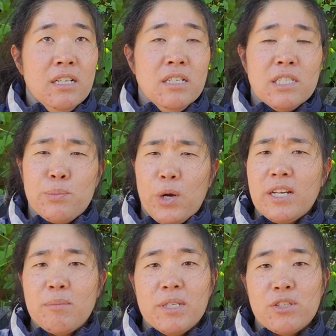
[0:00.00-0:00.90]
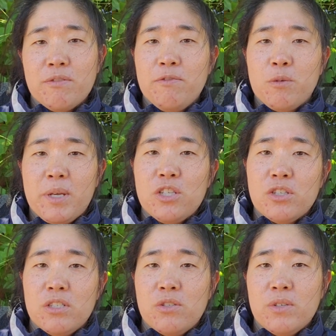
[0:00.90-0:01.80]
spreading
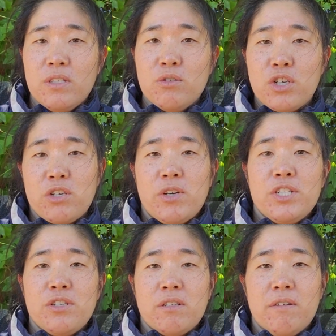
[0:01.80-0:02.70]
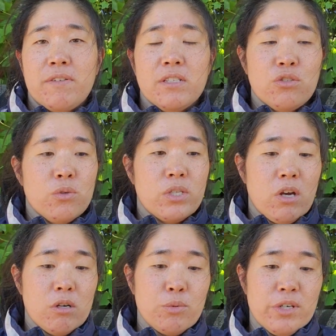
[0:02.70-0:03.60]
misinformation to a new generation of consulting
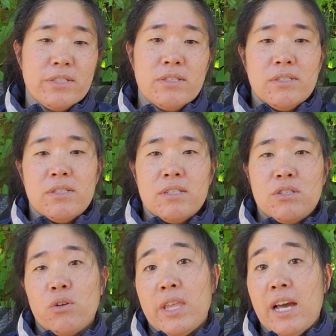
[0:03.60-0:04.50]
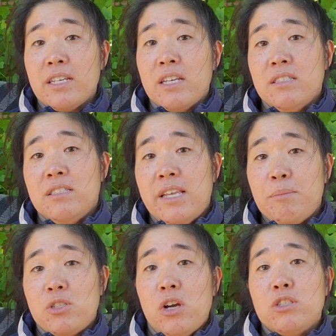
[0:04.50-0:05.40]
arborists so that I can
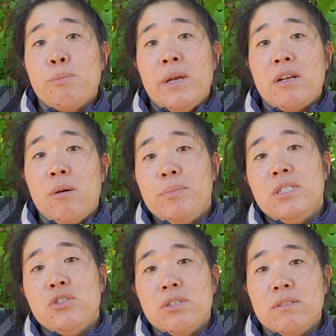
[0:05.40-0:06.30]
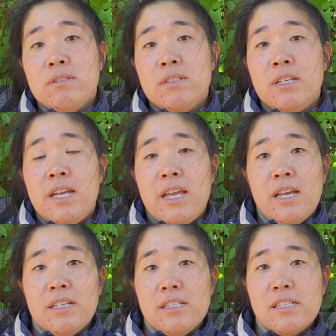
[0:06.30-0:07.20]
sabotage my competition.
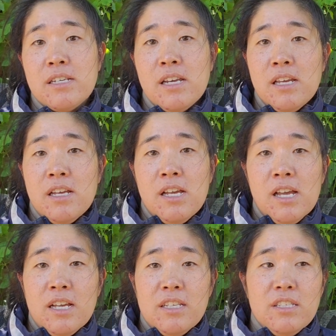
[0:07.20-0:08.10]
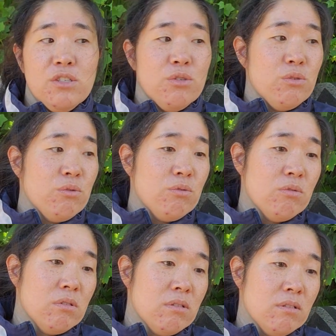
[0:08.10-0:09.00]
And you'll
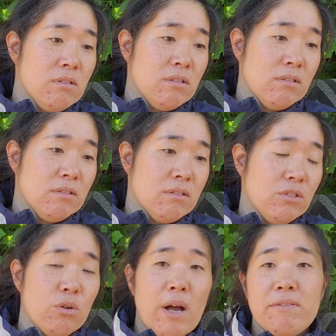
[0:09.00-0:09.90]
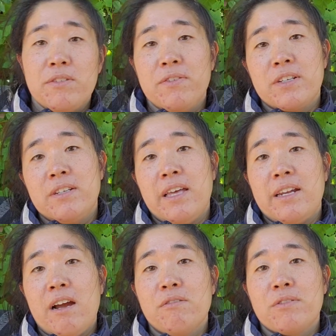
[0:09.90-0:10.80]
have to figure that
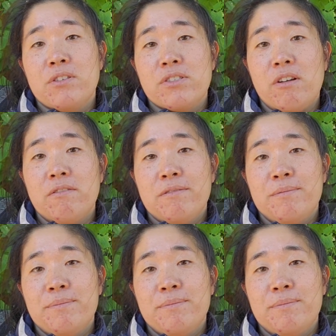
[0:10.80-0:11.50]
out for yourself.